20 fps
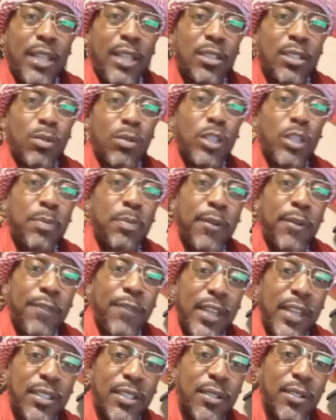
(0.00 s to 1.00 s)
was
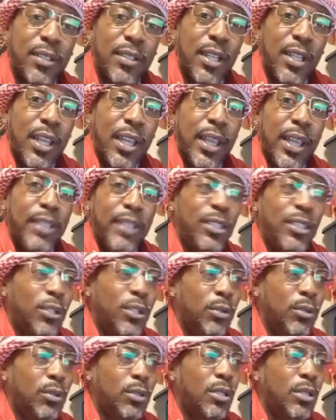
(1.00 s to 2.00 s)
professors and
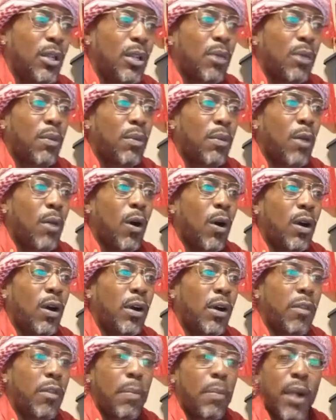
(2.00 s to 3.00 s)
students from all
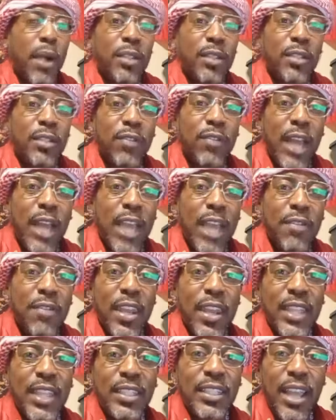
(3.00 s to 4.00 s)
other parts of life, and
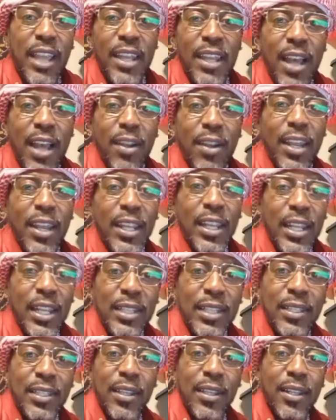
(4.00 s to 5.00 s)
they sat down and they
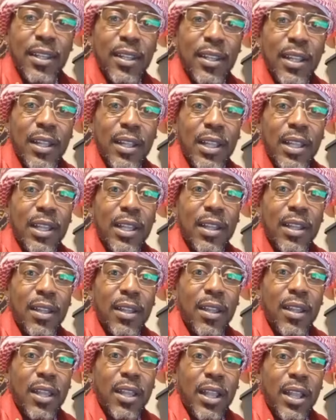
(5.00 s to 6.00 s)
listened.
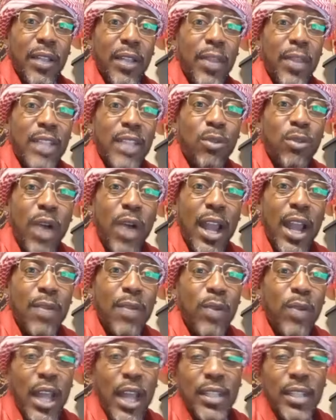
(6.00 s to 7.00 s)
That's why when
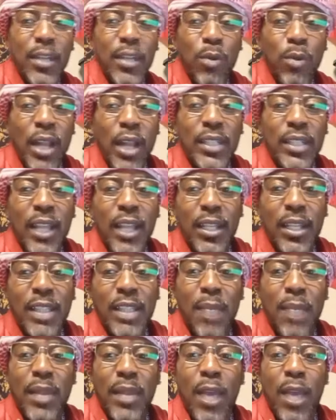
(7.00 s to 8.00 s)
I tell us, I'll
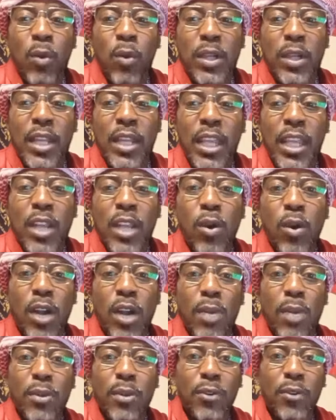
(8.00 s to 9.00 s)
be like, where'd the ego
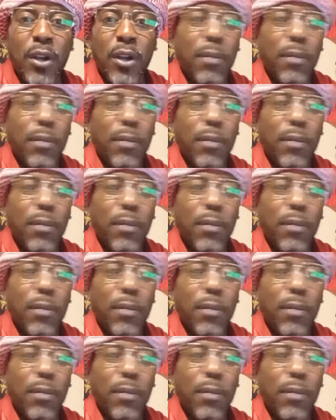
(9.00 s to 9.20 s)
coming from?